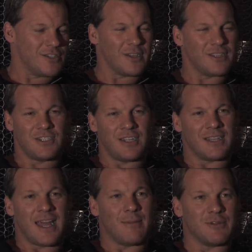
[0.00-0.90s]
You know, like shit like
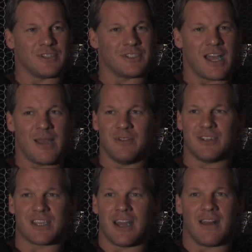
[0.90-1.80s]
that happens all the time. You
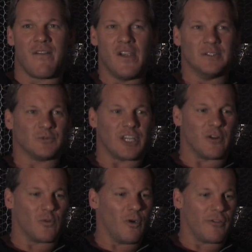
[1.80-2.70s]
just gotta kind
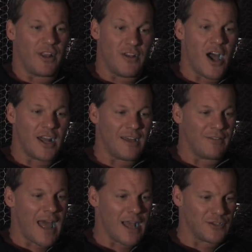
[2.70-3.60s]
of roll with it and not have
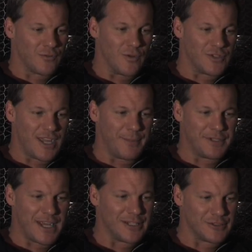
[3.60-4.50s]
an Axl Rose temper
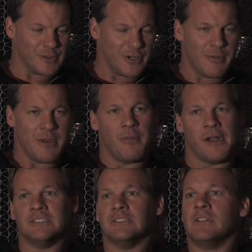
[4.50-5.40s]
tantrum, yeah. you know what I mean?
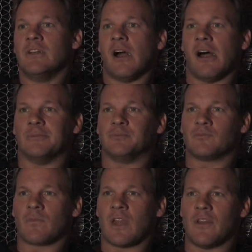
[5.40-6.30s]
But
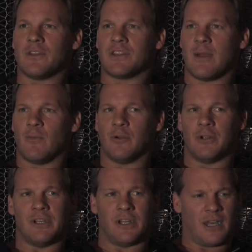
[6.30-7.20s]
um, another time we were
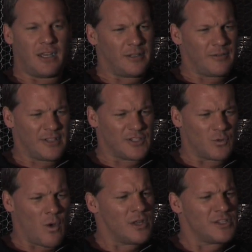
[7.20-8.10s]
in, uh, I think,
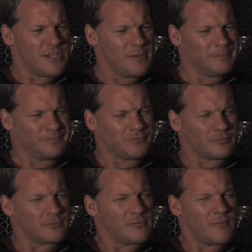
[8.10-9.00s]
Swansea
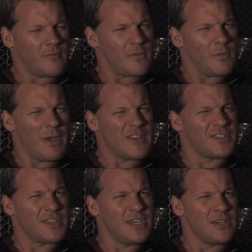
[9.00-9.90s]
by the
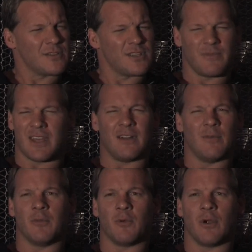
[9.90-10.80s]
sea or something. I don't
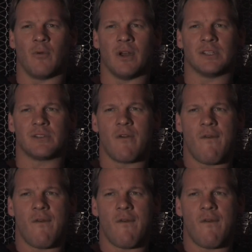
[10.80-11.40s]
remember where it was.